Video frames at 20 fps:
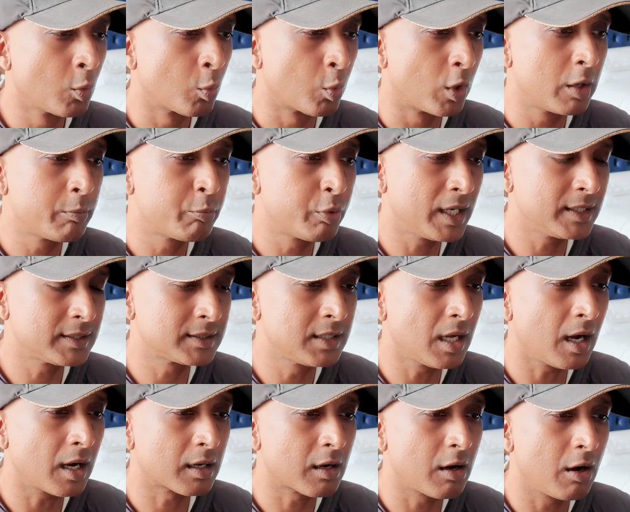
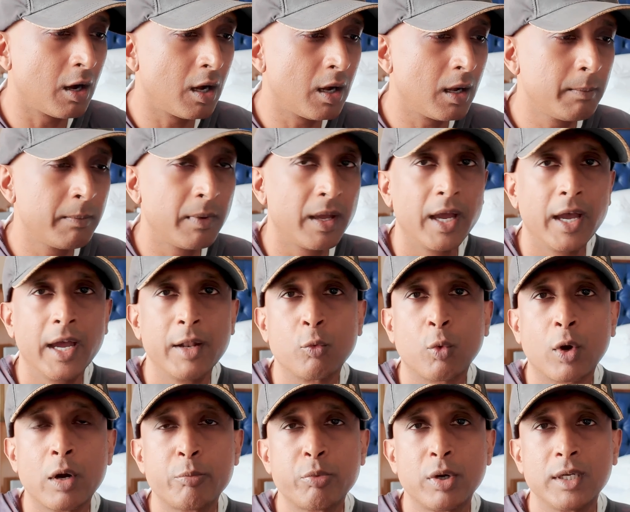WordPress.com and
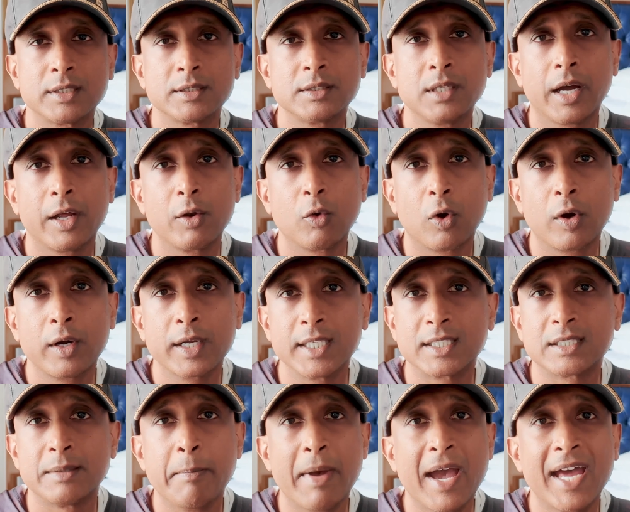WordPress.org,
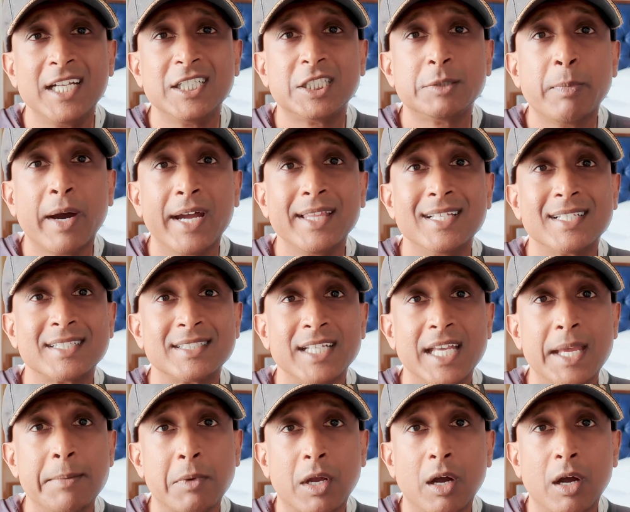it's managed by the same